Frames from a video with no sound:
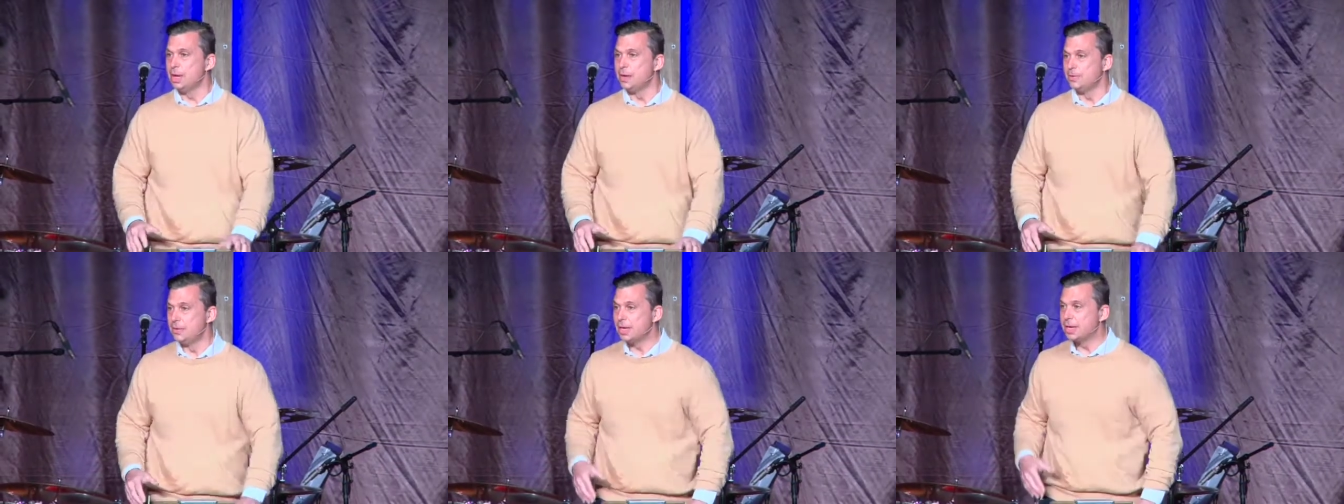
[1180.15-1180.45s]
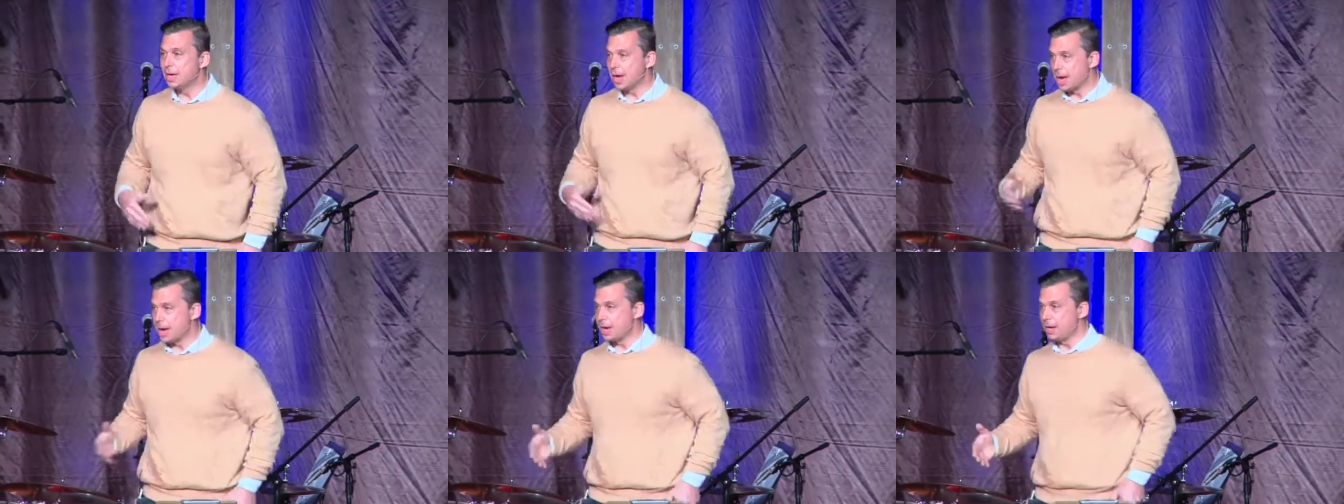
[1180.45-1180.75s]
the
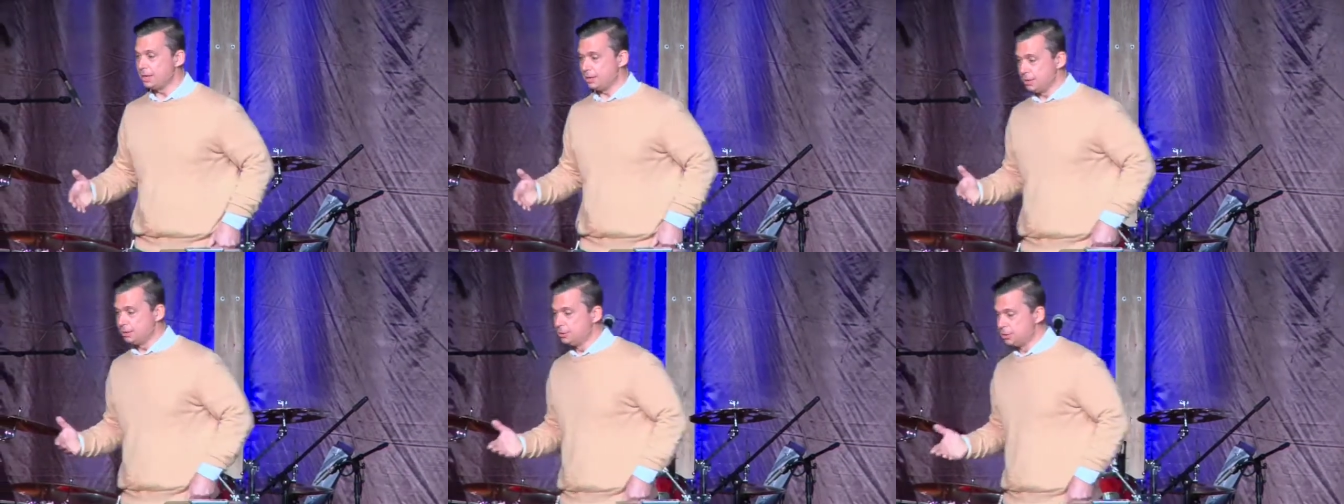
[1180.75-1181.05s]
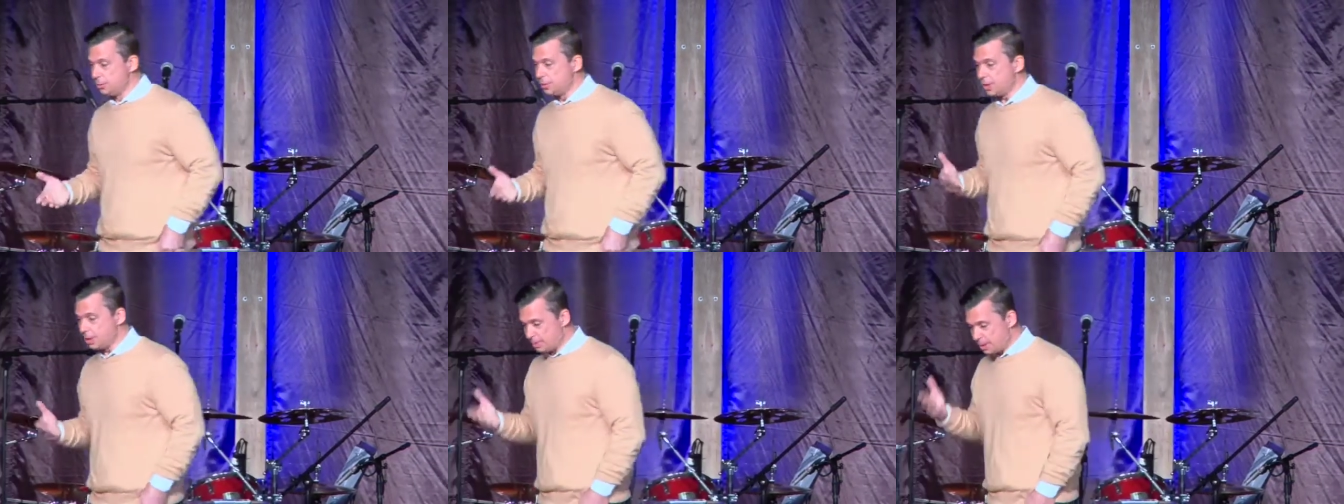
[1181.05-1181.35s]
guy
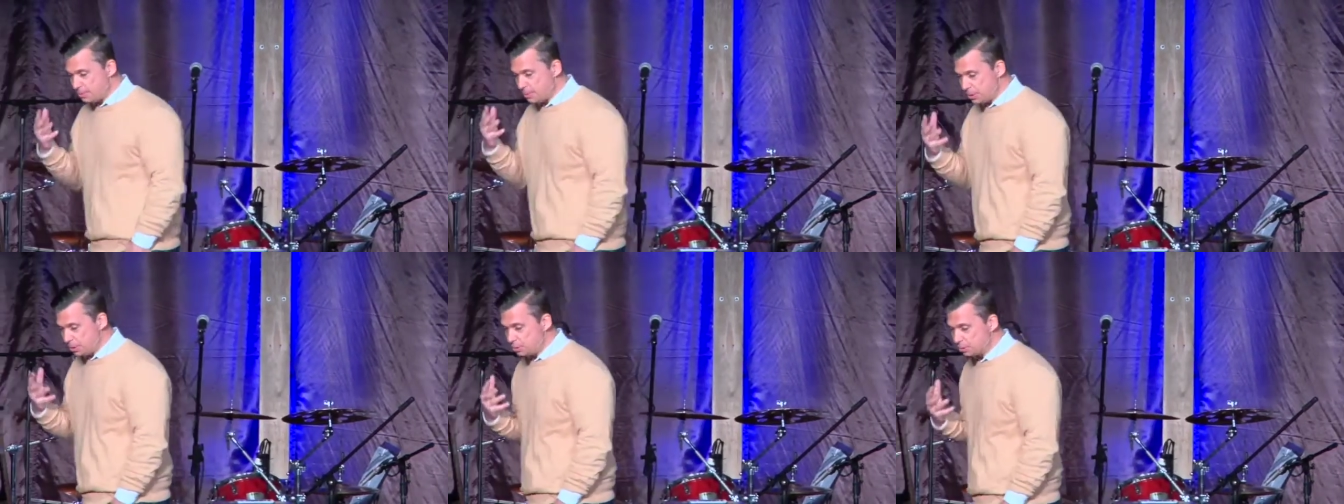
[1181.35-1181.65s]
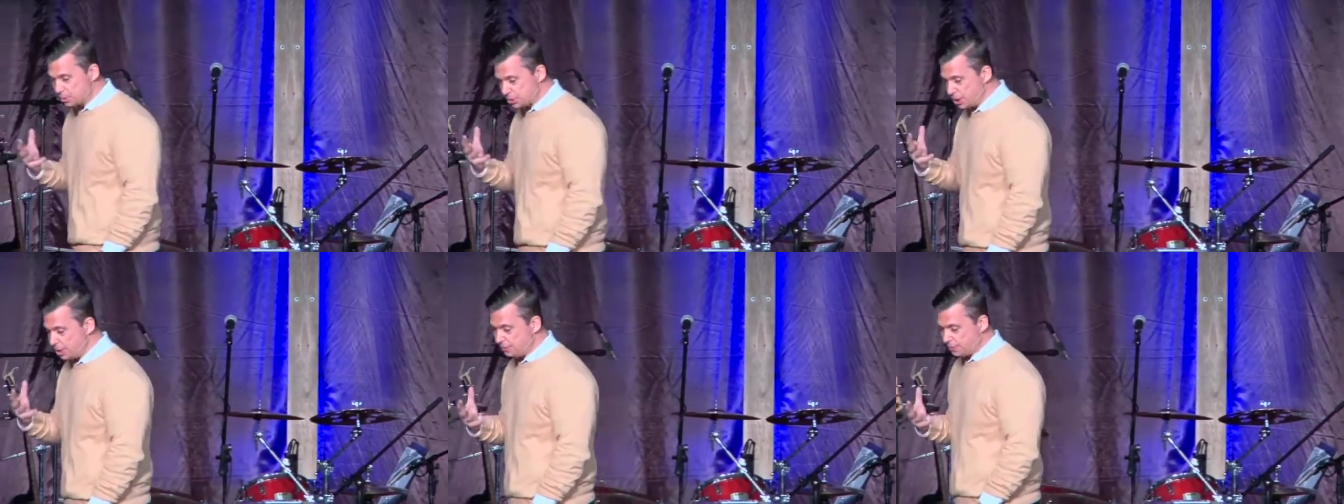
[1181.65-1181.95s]
doing that? I mean, put
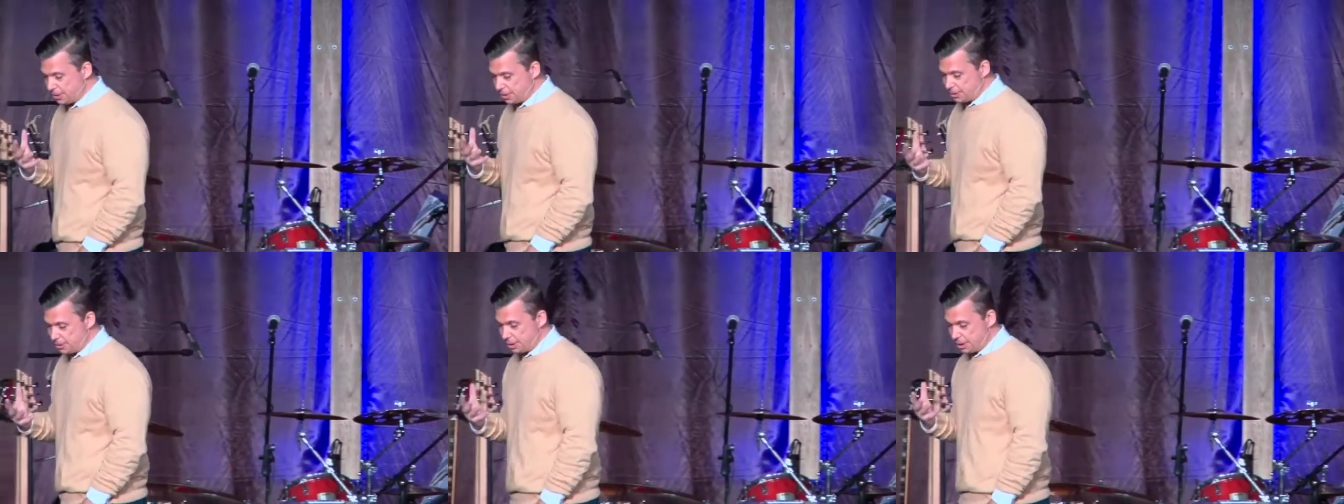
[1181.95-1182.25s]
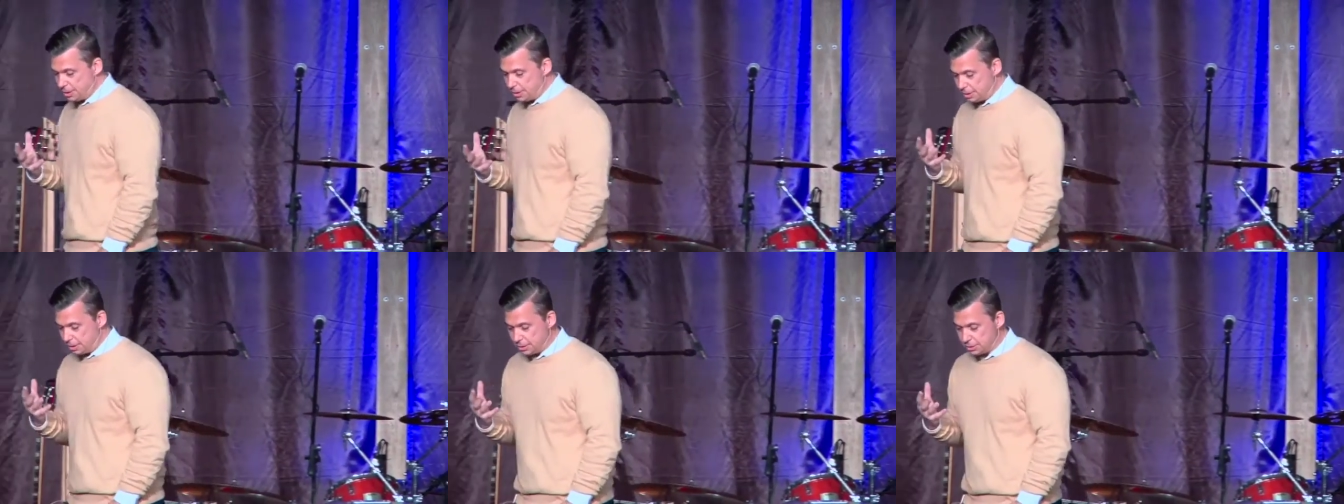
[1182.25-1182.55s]
yourself in,
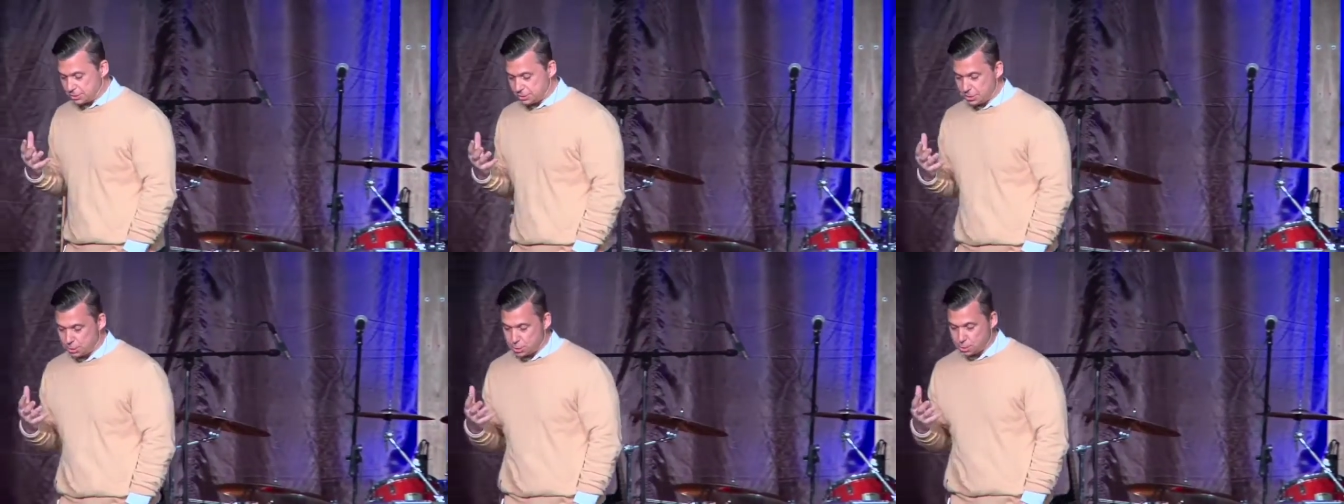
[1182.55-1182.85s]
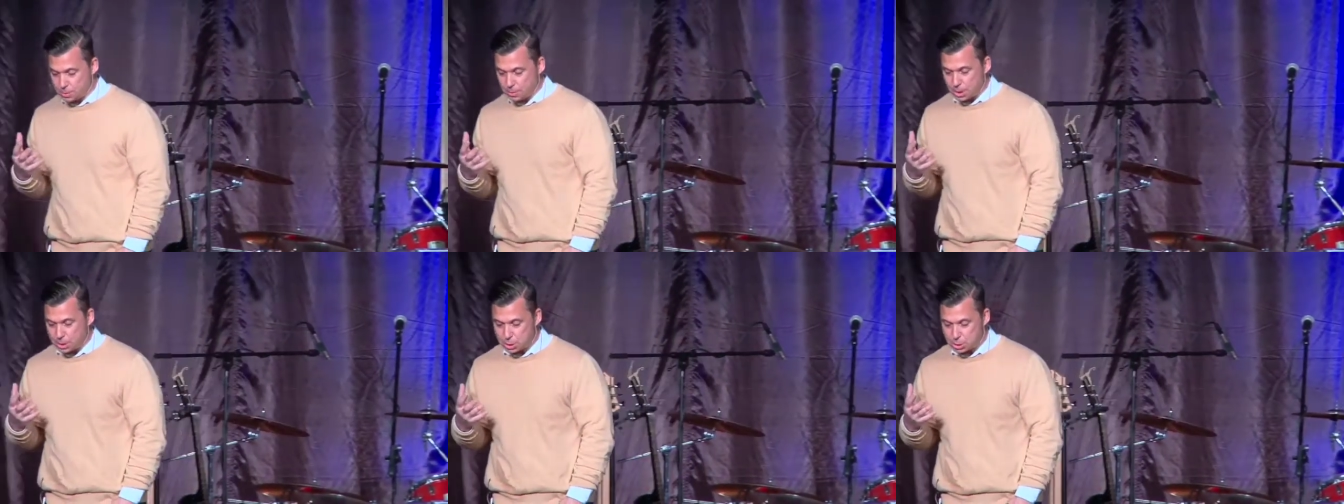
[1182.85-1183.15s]
in his
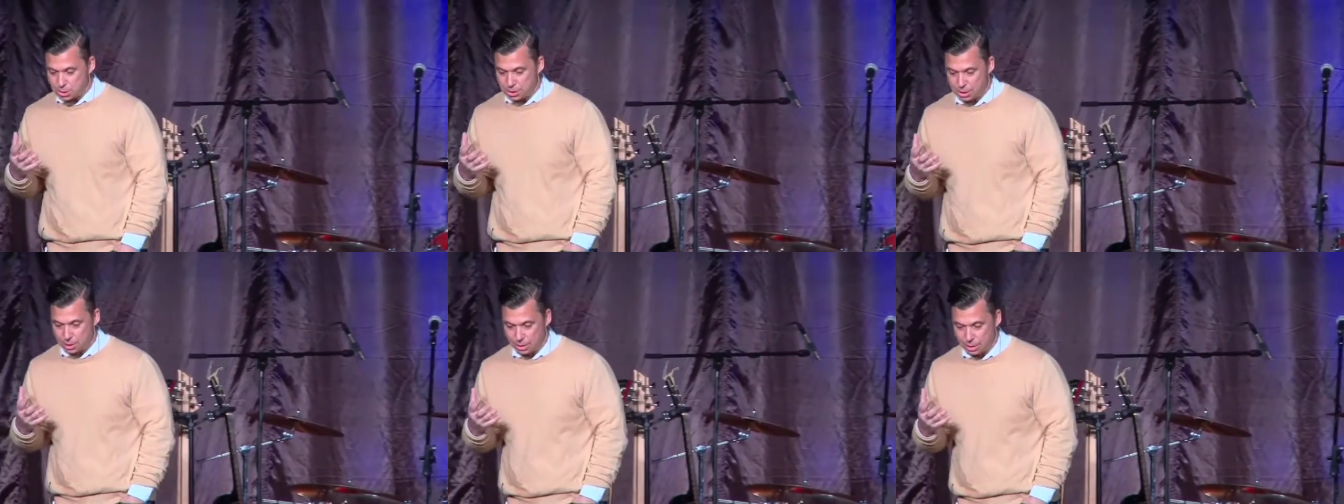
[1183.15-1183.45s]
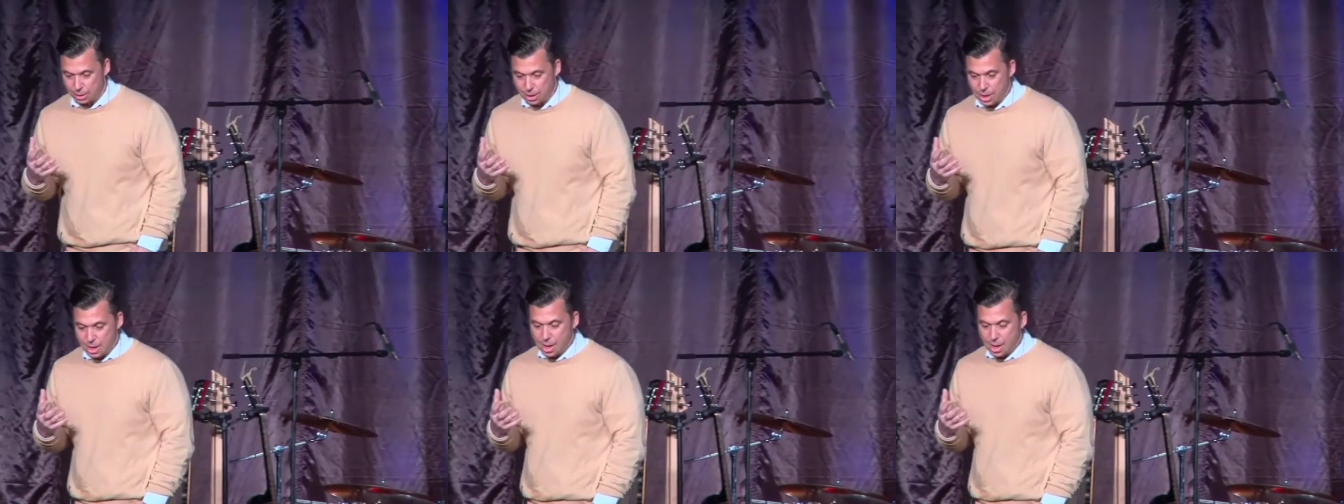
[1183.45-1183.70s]
situation here.